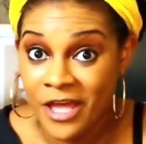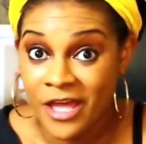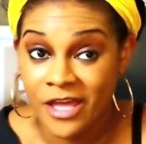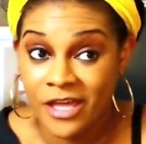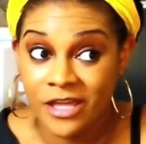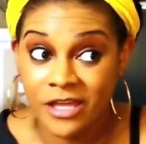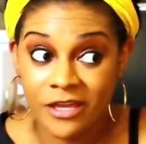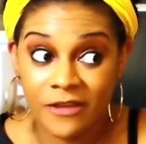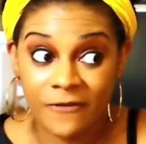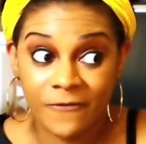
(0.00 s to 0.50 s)

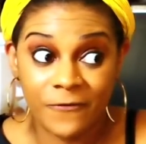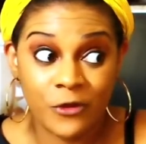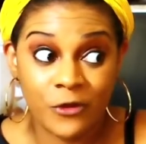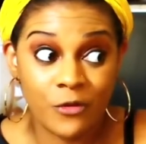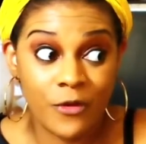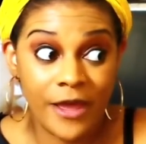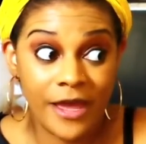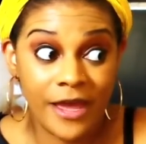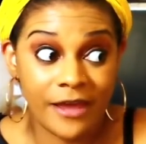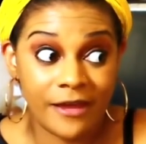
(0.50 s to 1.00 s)
If you
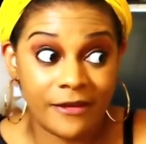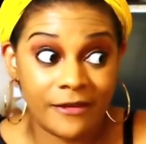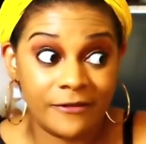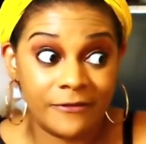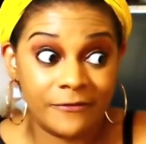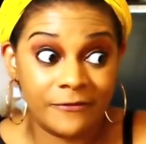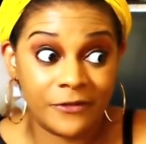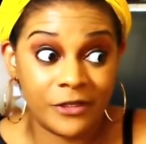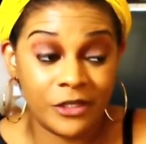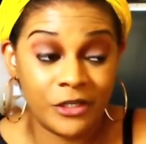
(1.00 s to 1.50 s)

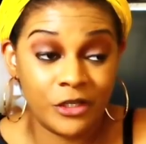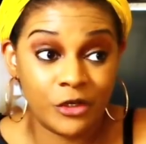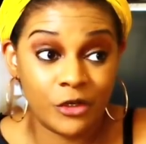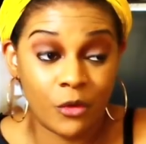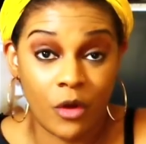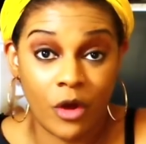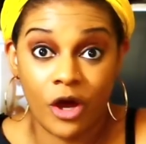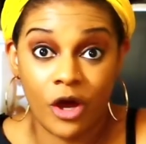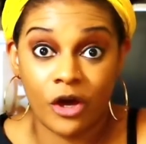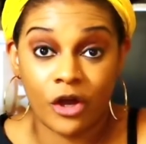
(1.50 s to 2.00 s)
have, you
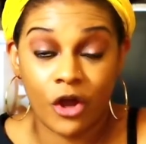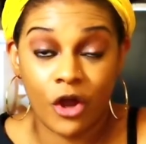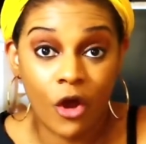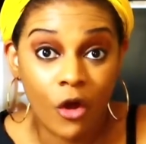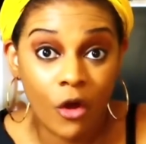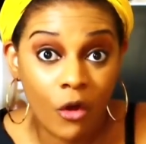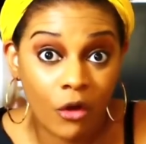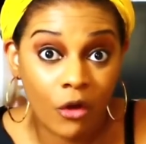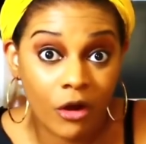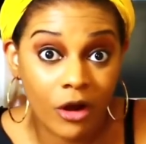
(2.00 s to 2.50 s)
know, a
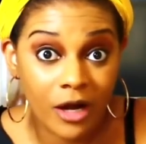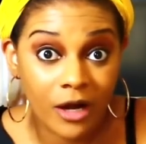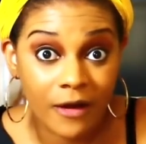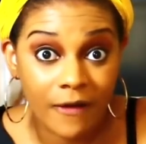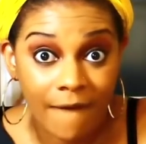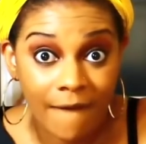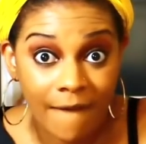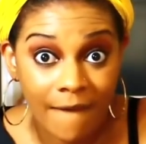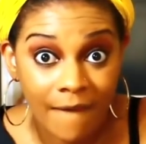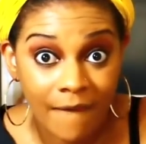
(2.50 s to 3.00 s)
car,
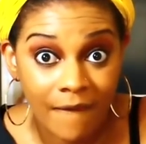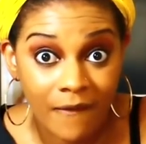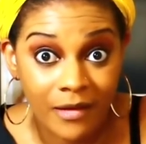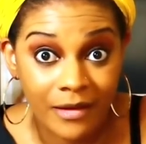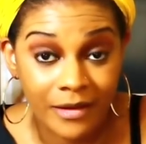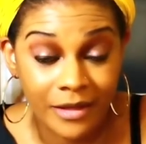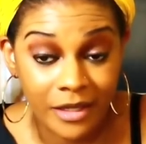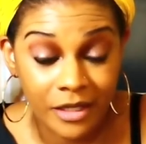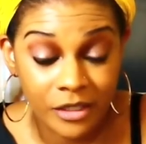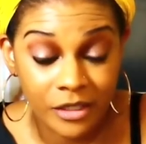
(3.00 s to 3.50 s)

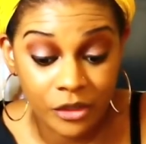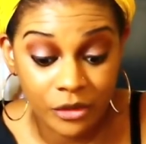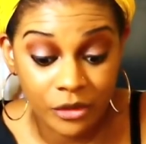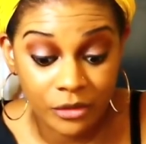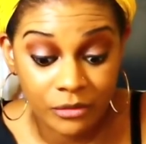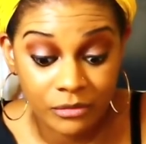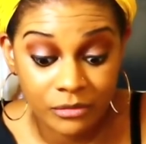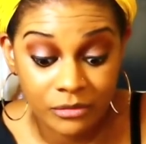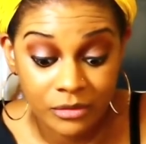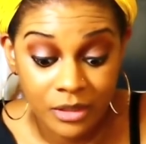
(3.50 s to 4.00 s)
you
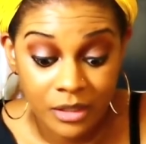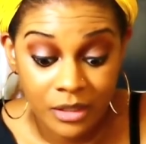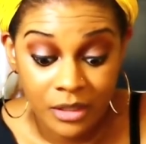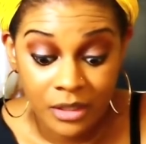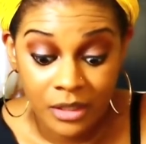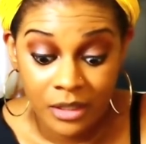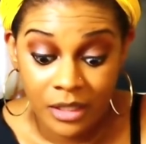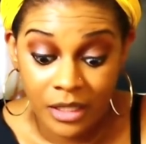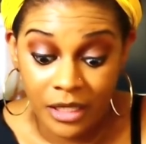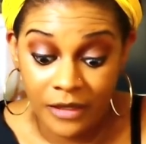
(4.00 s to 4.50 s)
know.
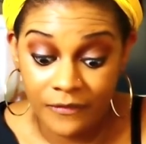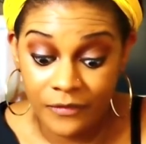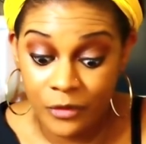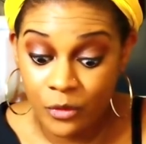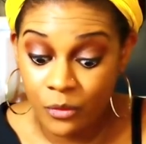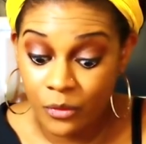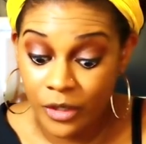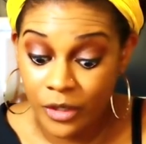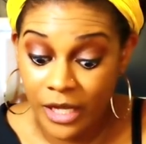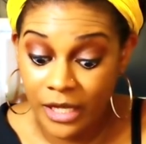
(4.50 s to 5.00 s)
If you
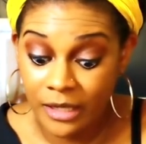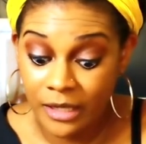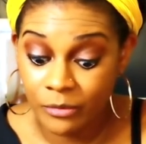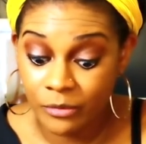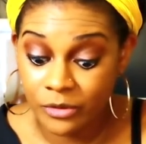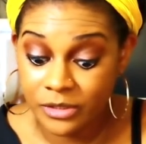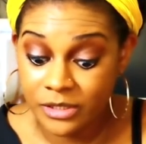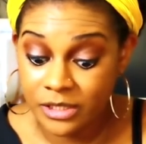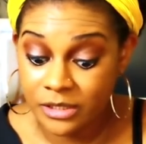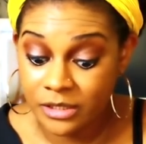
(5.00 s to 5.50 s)
were
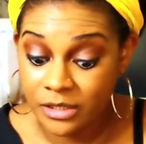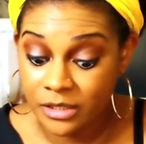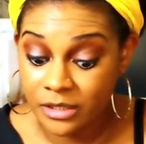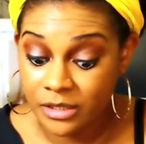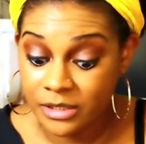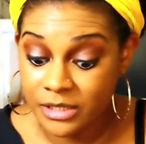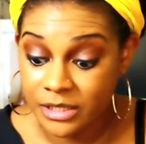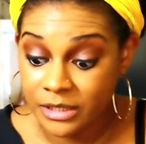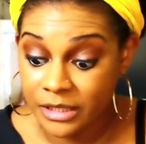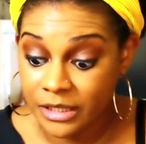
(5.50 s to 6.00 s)
able
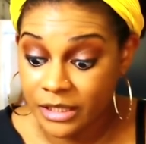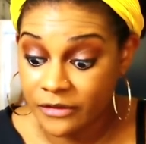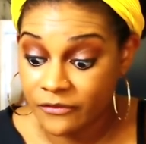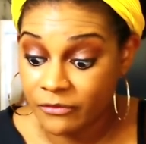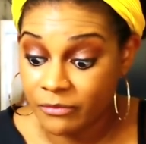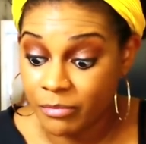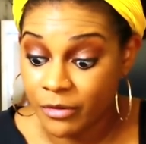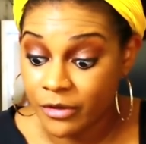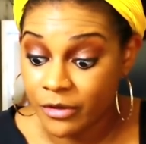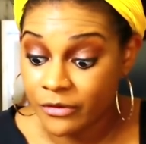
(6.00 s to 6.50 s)
to
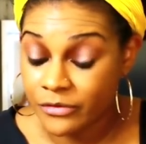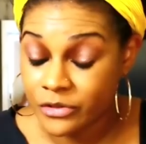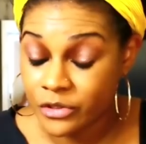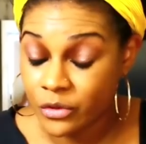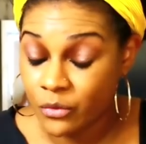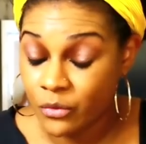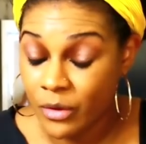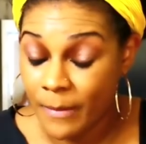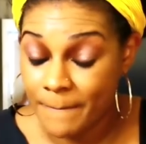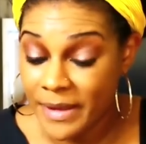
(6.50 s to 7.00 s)
give birth
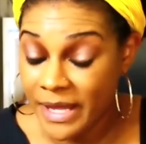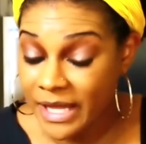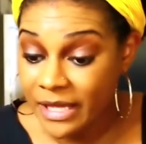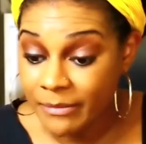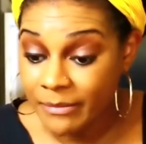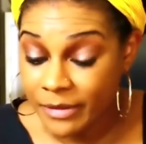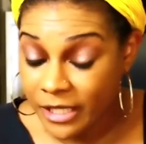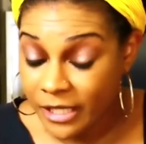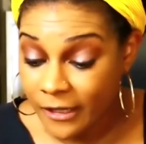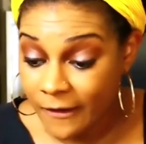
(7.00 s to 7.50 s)
to a
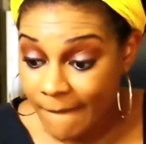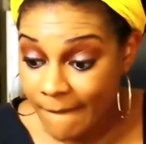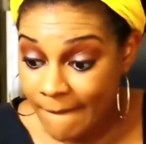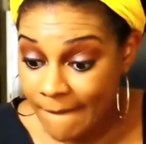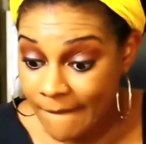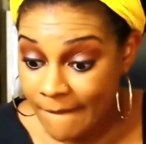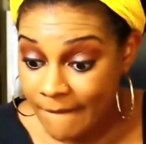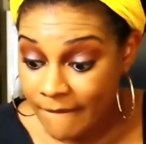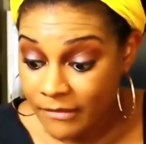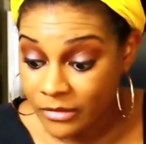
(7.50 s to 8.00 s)
baby,
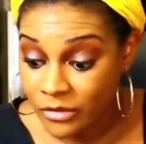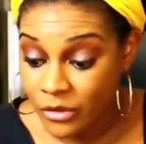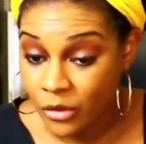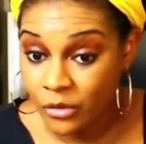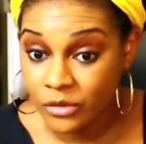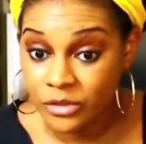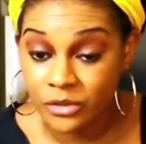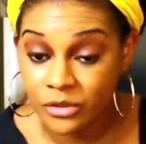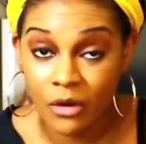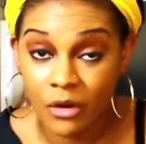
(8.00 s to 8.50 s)

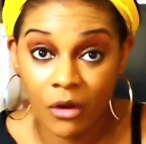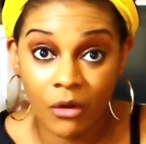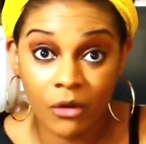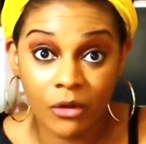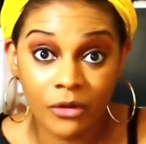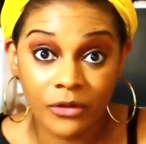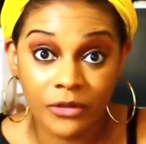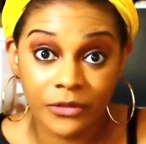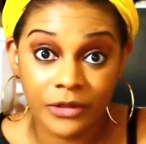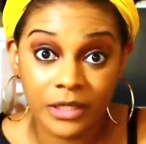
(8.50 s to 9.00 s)
those are
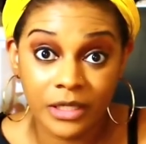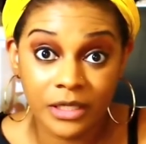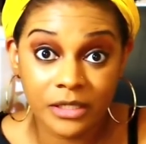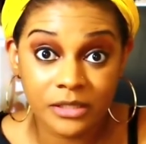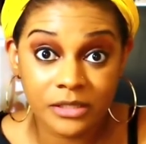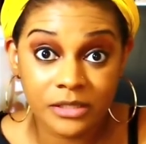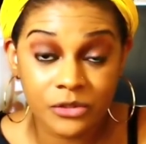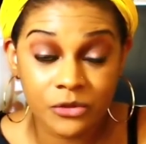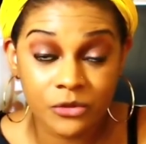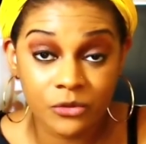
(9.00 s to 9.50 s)
all
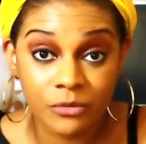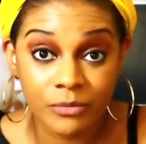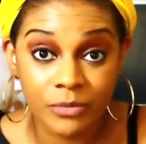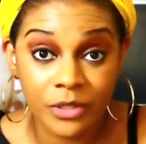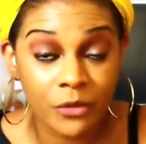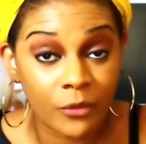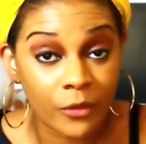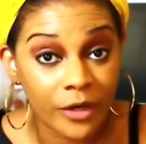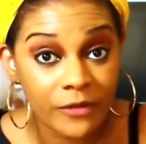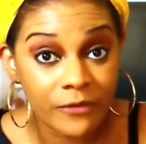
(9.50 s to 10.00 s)
things to be
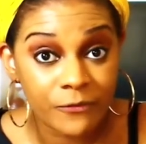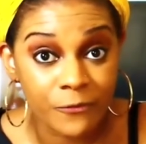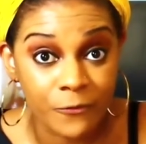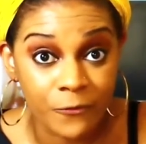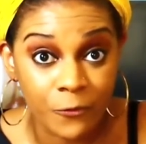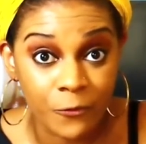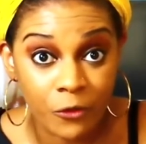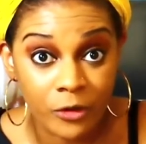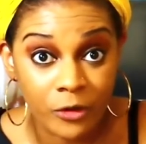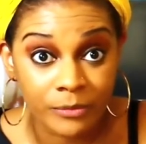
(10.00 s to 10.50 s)
grateful
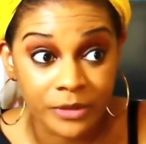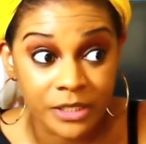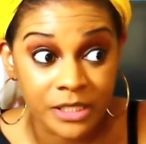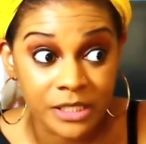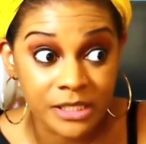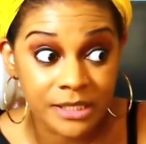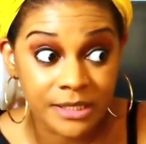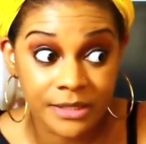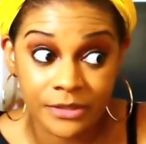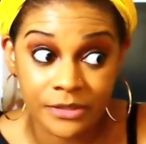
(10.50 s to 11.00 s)
for,
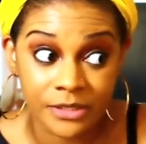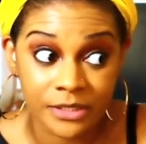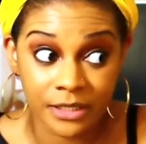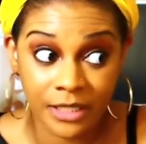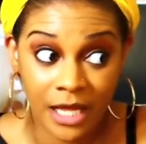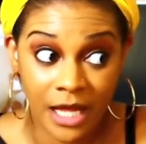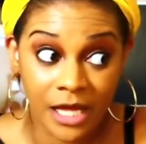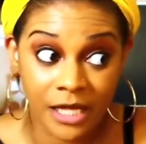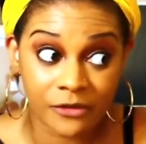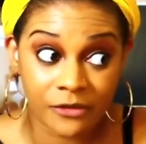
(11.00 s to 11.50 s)
because there's a
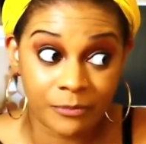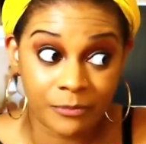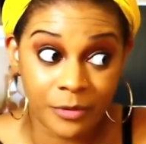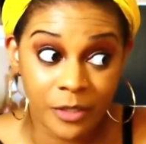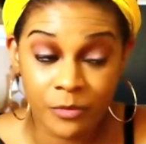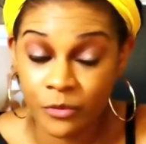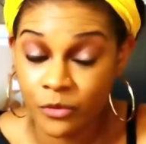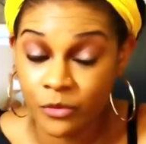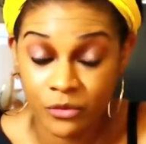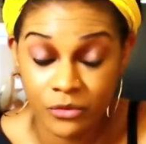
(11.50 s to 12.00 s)
lot of
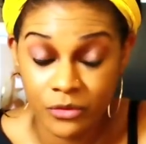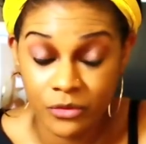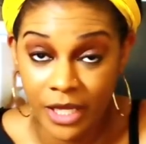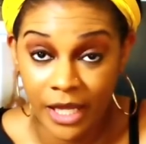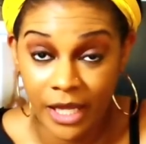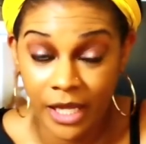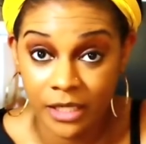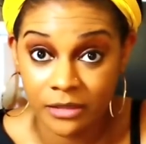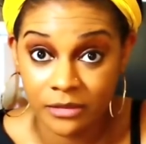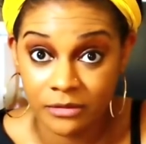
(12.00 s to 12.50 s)
people who
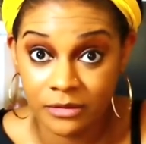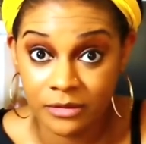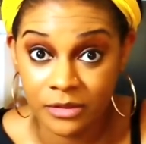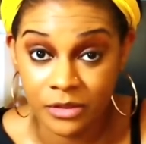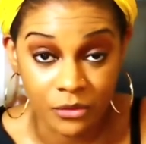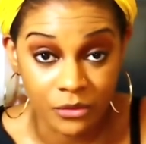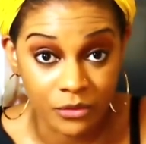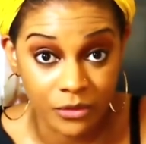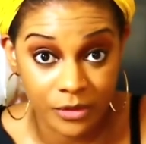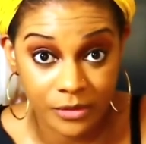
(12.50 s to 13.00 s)
can't
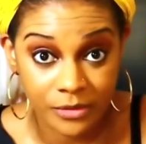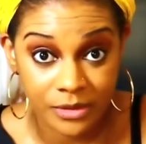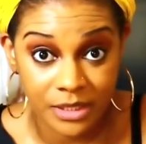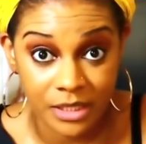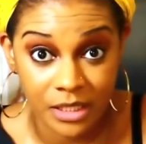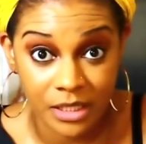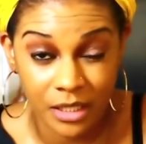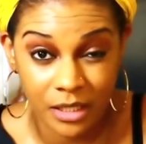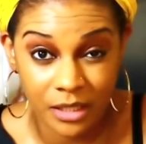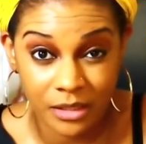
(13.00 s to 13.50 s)
do those
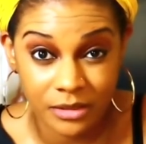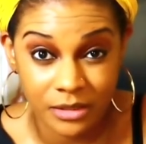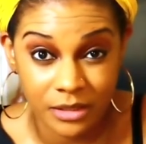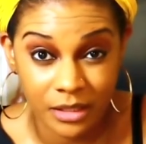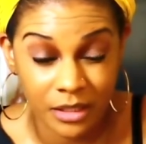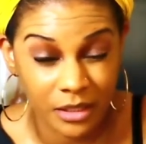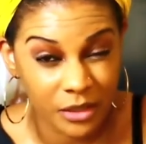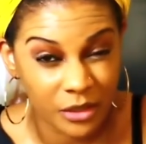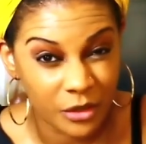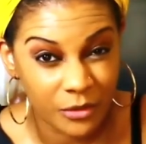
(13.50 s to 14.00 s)
things.
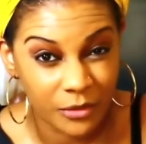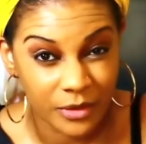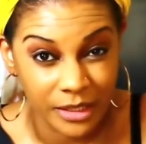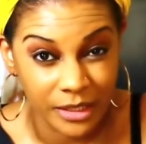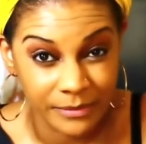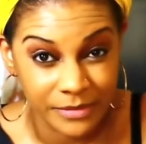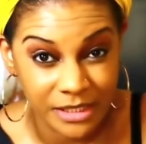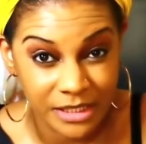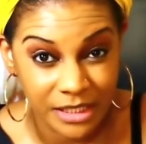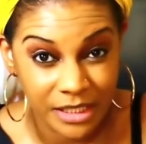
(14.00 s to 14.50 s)
You know what
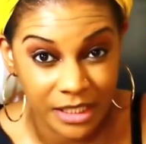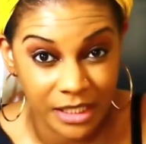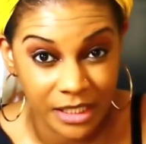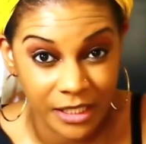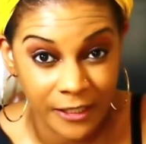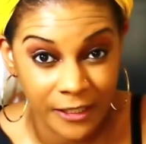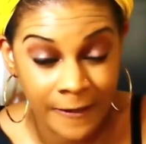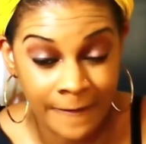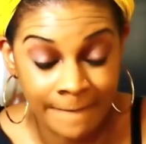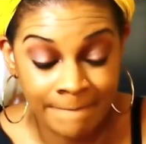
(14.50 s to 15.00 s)
I'm saying?